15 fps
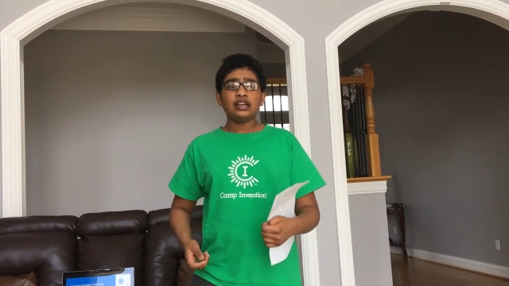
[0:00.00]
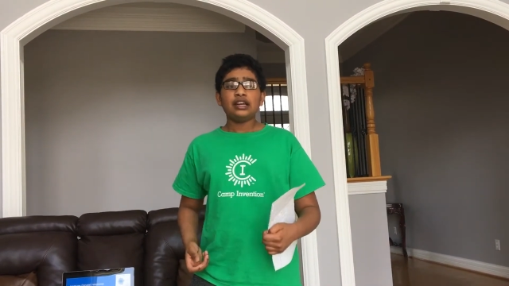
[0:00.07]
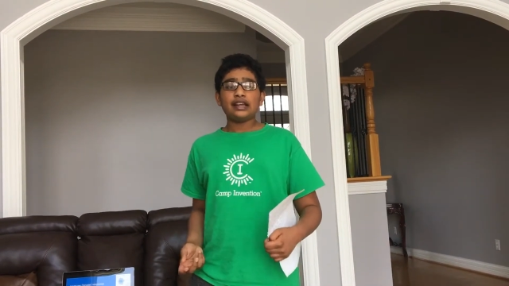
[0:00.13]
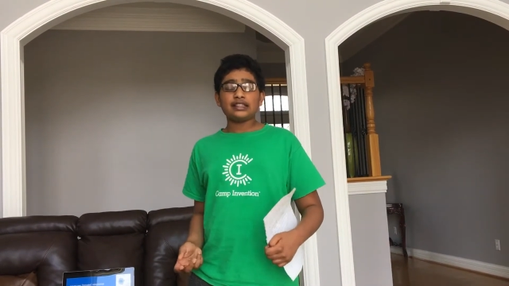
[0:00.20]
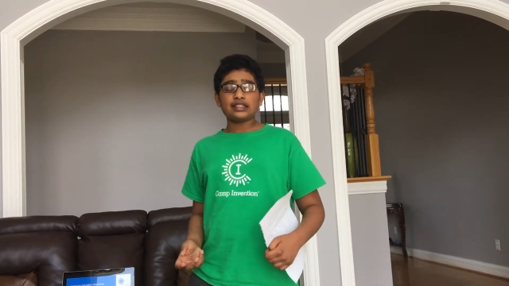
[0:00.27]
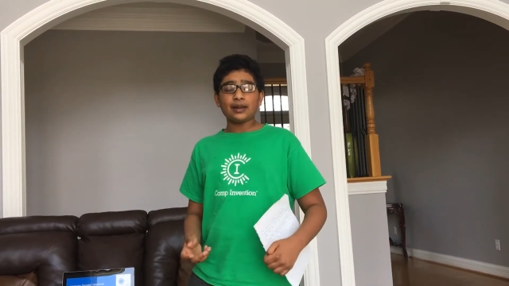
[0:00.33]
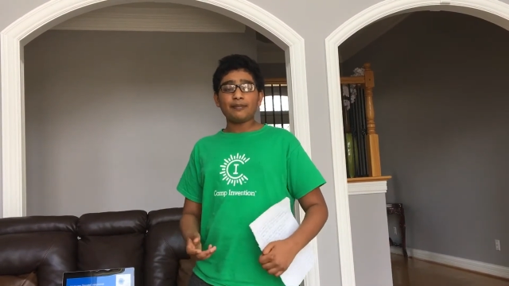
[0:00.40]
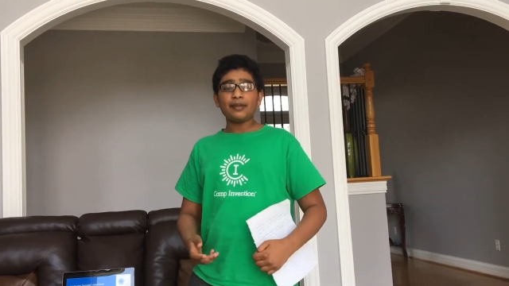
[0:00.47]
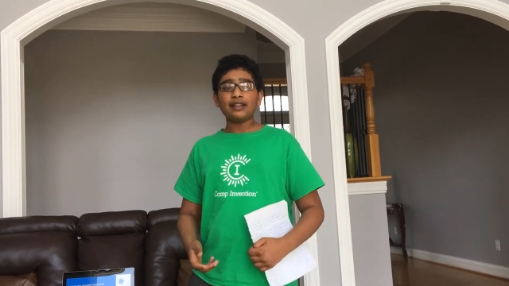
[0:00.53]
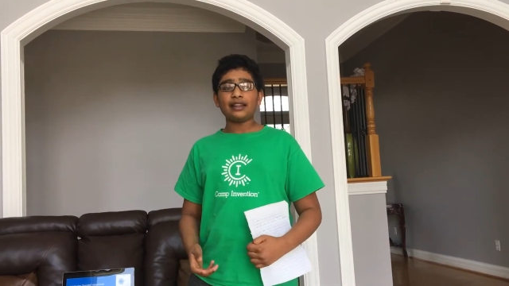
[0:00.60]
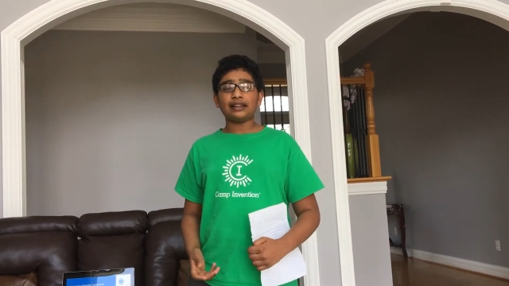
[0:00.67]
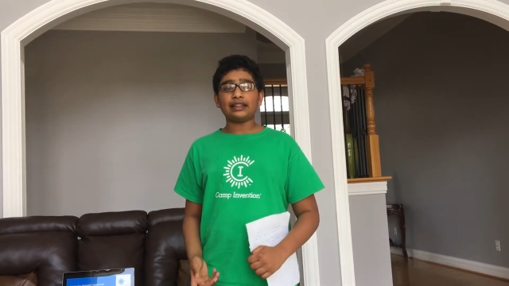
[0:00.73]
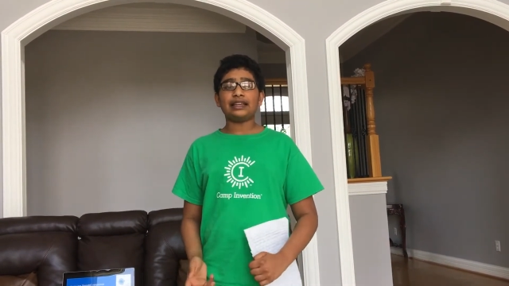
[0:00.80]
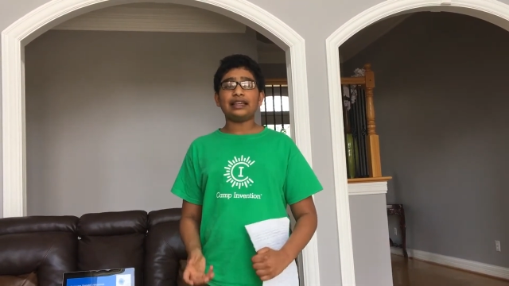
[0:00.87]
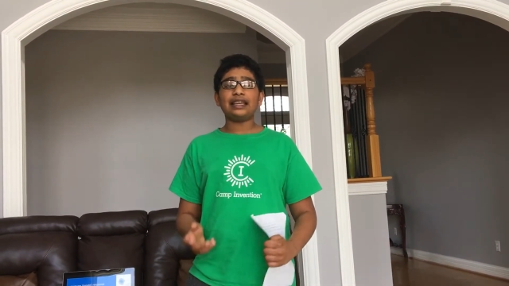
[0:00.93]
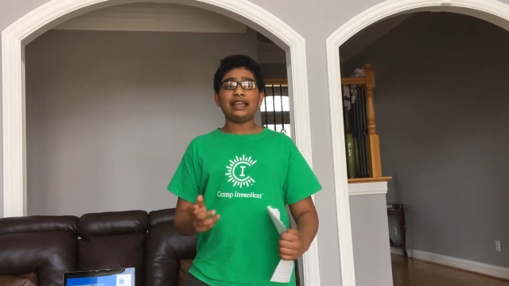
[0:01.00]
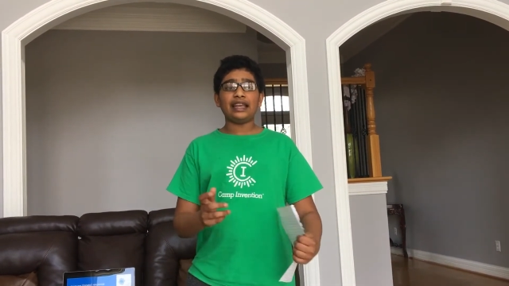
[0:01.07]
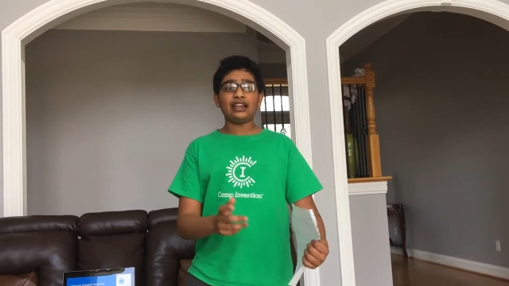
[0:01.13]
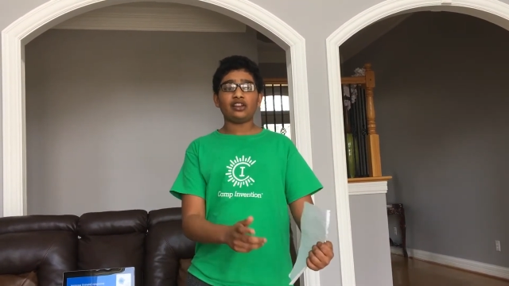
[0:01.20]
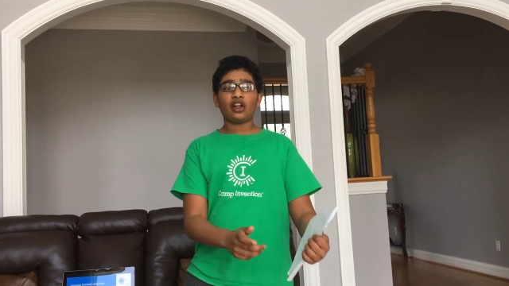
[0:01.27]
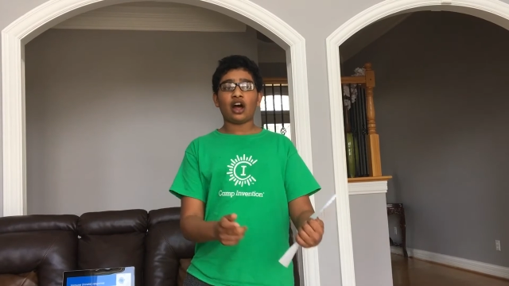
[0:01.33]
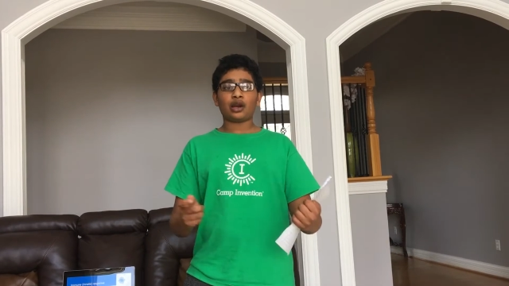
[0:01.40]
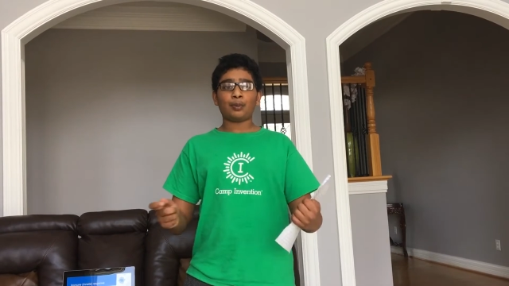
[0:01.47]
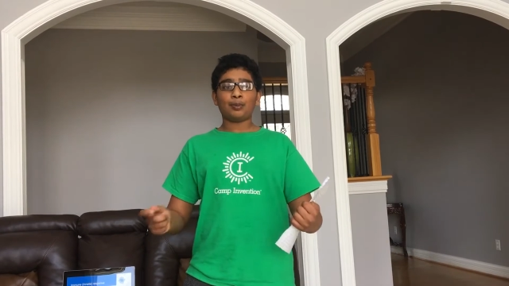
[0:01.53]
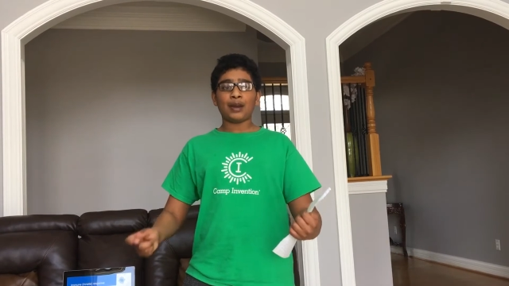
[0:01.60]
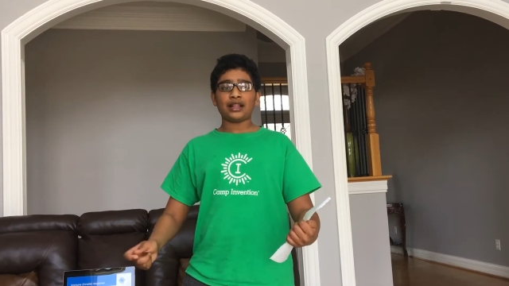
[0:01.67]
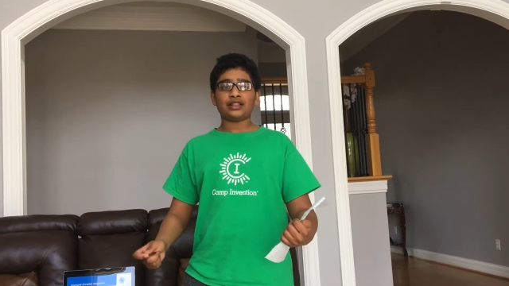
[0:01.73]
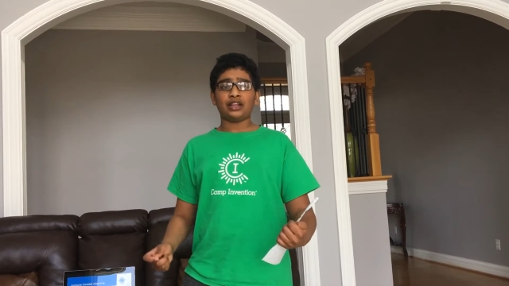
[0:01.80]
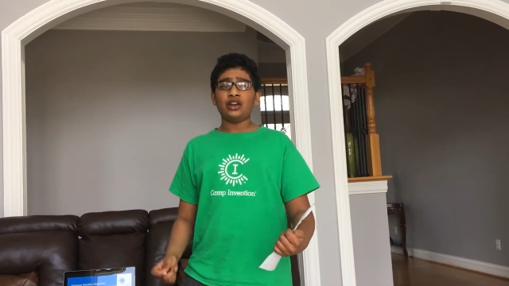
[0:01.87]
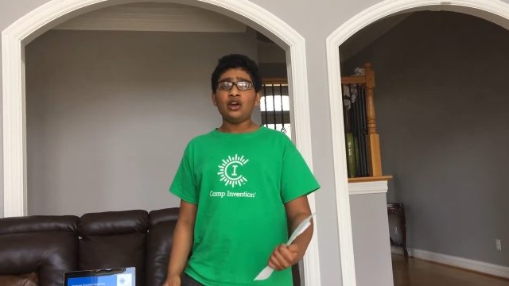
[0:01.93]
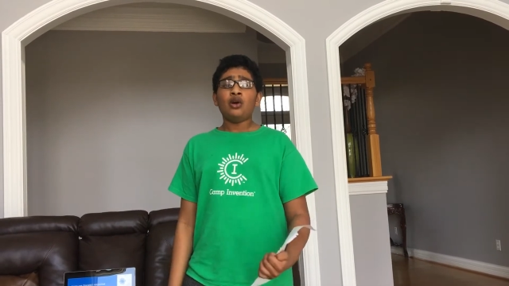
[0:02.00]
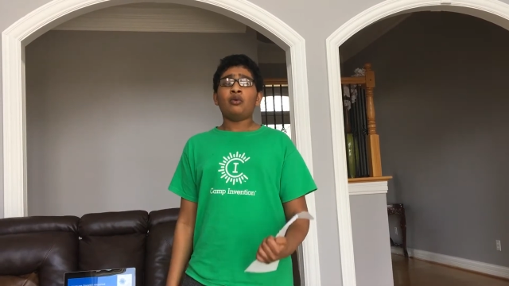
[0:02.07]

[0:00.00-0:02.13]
It's something like a key and lock method,